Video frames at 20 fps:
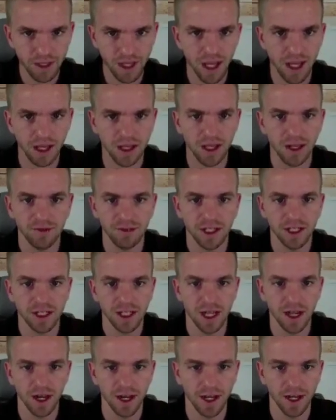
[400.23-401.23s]
I love it,
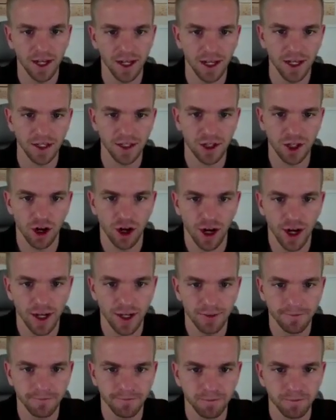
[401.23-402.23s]
Donna. That's
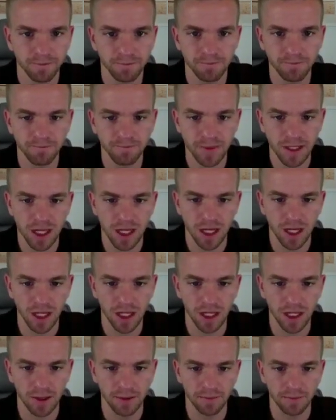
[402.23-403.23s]
great.
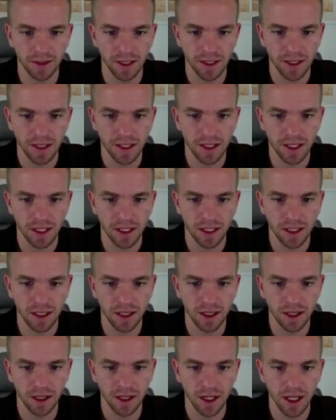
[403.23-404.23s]
Let's see.
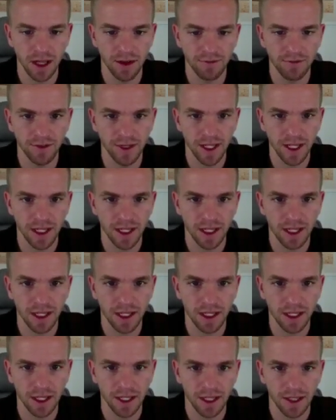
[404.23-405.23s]
Loving
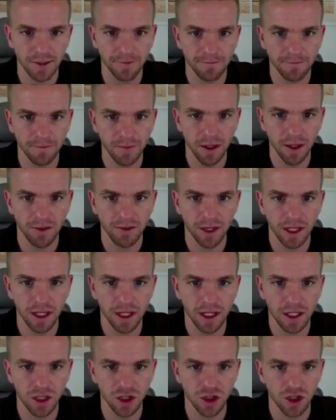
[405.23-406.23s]
it.
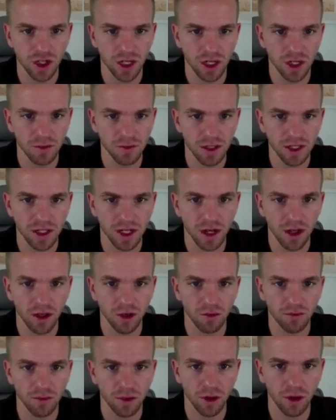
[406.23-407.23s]
Each day can be a
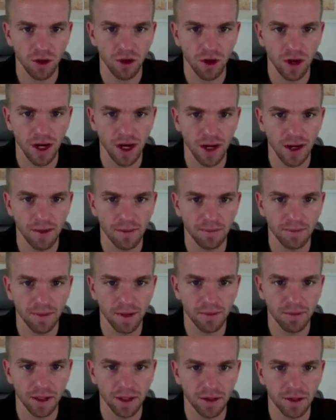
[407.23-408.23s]
standalone program.
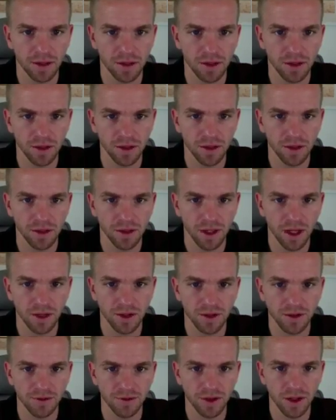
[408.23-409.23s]
I've been
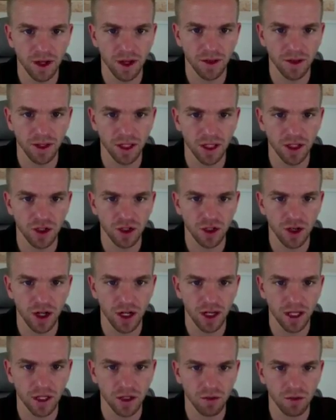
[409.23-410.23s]
thousands for nothing. Each
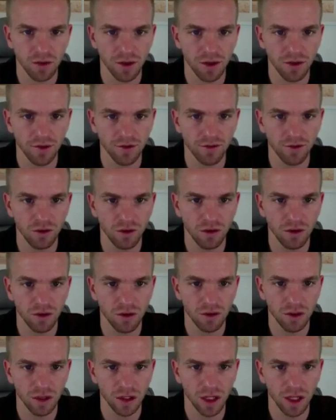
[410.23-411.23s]
training is wonderful.
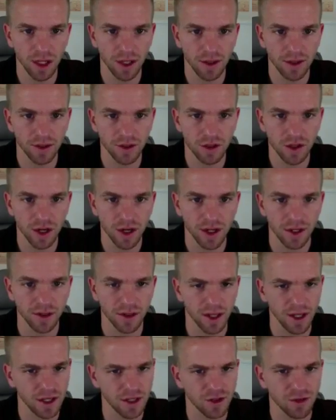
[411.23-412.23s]
Yeah, that's great.
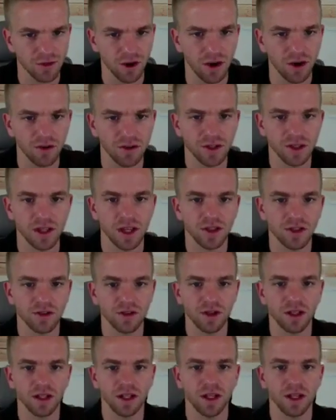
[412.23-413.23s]
Thanks, Rose. That's
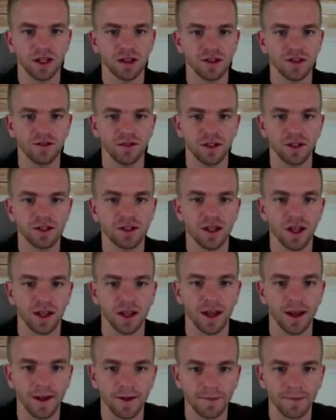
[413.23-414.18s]
really nice of you to say.